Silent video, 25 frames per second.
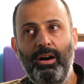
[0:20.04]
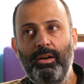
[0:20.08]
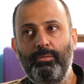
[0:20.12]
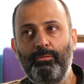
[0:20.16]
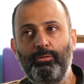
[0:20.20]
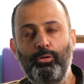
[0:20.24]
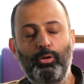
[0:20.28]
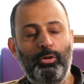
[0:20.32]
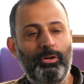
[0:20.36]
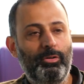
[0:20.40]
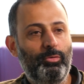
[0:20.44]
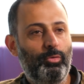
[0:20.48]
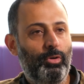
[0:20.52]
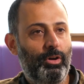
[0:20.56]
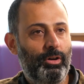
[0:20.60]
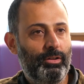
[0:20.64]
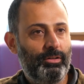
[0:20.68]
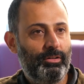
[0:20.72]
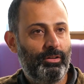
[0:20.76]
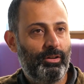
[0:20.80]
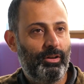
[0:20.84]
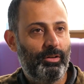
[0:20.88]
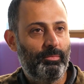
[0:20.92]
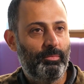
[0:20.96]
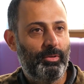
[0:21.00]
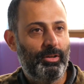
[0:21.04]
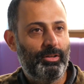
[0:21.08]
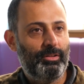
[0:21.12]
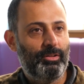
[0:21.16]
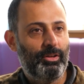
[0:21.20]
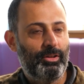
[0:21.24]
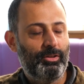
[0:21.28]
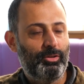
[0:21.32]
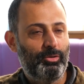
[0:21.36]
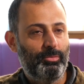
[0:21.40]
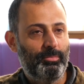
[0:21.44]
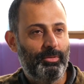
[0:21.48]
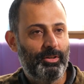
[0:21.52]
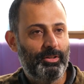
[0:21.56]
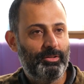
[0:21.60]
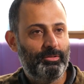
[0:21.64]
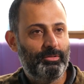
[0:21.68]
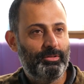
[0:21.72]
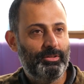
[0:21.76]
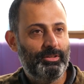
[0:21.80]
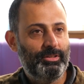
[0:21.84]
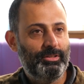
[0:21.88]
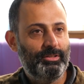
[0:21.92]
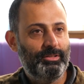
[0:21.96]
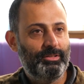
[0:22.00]
I'm 41, I make
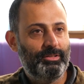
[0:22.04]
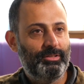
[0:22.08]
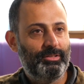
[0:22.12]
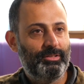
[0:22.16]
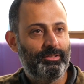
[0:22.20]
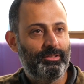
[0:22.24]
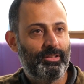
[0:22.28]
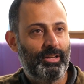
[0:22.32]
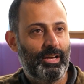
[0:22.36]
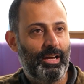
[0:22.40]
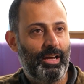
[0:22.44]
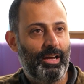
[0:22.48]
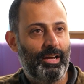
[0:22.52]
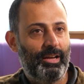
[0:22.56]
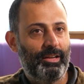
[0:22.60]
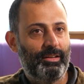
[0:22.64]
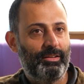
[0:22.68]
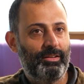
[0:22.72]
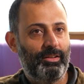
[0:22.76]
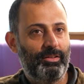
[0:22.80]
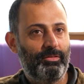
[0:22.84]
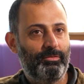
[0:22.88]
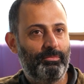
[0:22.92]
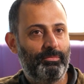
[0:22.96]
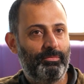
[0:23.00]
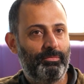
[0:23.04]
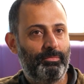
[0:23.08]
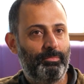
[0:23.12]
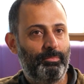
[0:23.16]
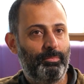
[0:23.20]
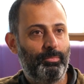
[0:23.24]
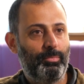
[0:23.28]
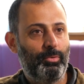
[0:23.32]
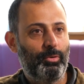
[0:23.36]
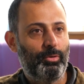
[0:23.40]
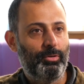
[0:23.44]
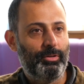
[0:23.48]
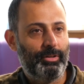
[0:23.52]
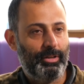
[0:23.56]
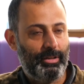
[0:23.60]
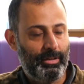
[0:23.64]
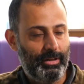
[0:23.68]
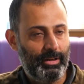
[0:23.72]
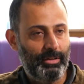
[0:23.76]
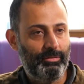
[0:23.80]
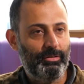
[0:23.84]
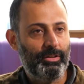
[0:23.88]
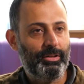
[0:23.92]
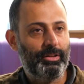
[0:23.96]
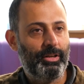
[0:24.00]
documentaries, and I've born and
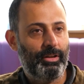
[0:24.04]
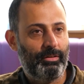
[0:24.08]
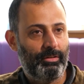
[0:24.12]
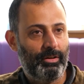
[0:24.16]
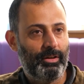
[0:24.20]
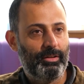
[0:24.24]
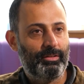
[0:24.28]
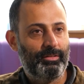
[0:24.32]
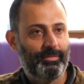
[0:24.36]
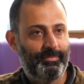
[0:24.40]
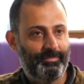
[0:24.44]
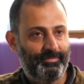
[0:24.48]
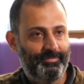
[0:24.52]
live in Tehran.